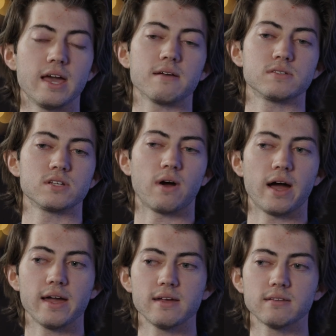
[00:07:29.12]
Yeah, so
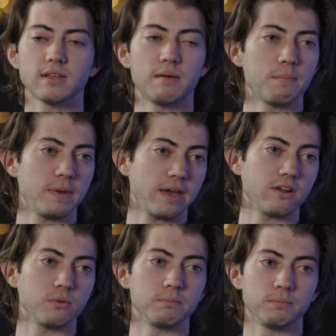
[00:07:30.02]
I'm a
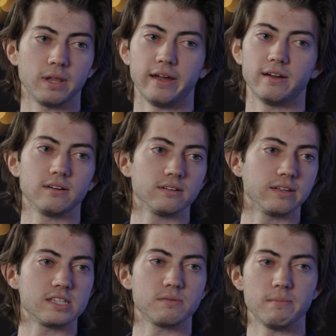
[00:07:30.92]
piano player,
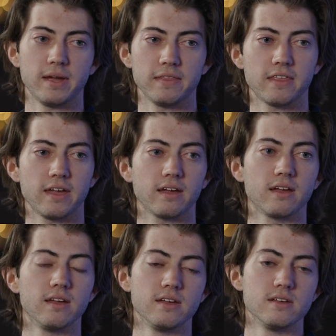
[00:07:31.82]
that's my main thing.
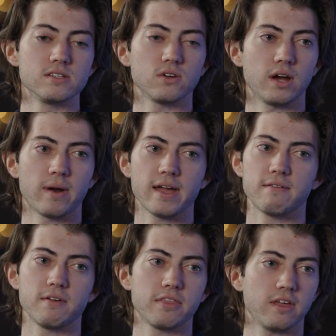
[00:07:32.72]
So I write
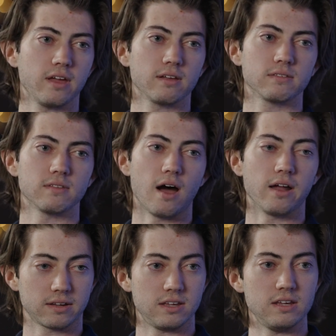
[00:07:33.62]
everything
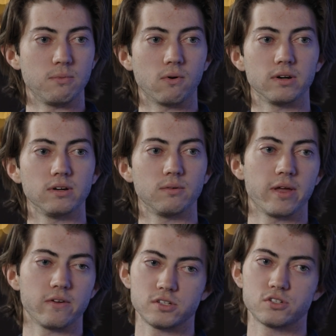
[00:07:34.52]
on a keyboard,
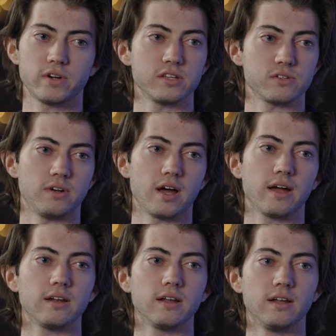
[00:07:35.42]
whether it's strings or
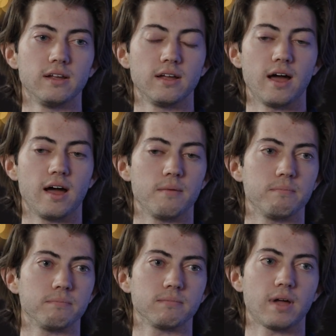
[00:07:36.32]
not.
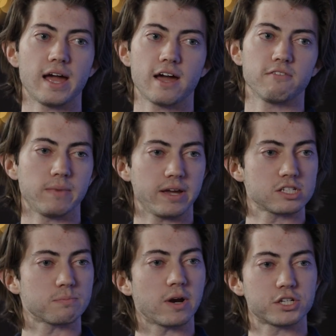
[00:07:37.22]
I have my
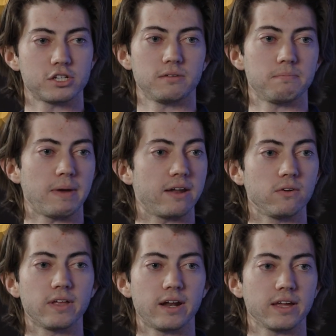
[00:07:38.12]
expression
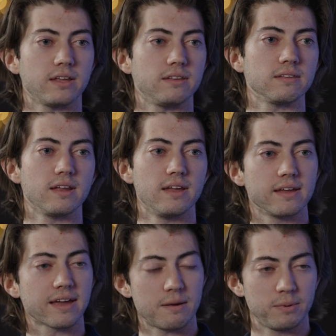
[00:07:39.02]
pedal that I can
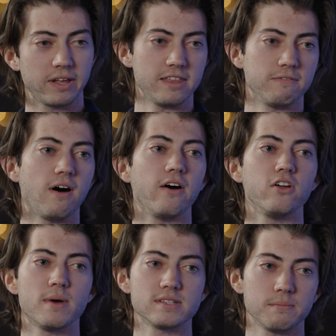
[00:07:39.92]
kind of play the
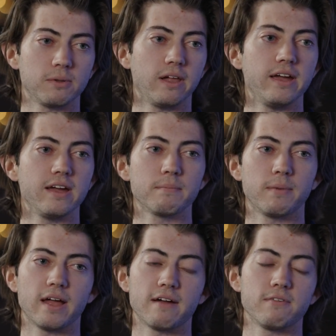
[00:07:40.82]
volume as I'm playing,
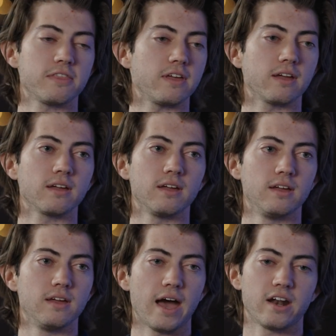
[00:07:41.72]
but everything,
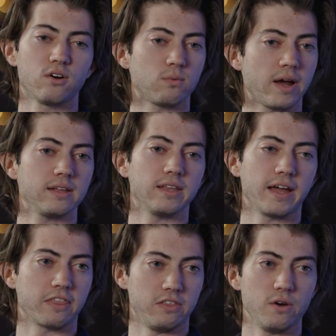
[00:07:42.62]
I don't write
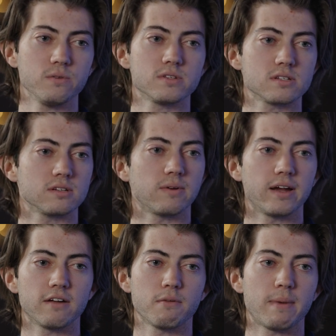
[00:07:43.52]
like the notes right
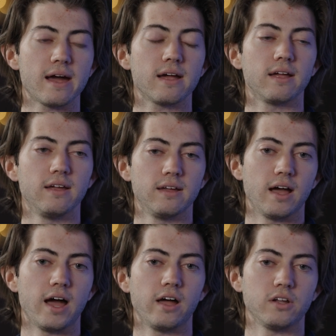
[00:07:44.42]
off the bat.
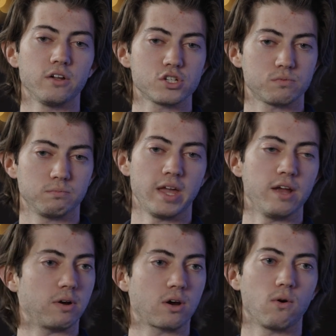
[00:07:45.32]
I'll just
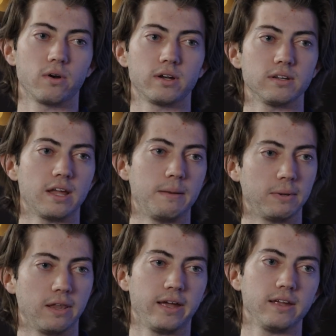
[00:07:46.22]
hit record and
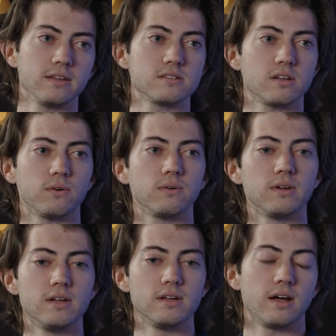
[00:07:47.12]
play. So
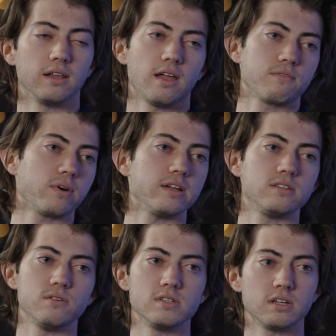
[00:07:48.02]
a lot of what I do is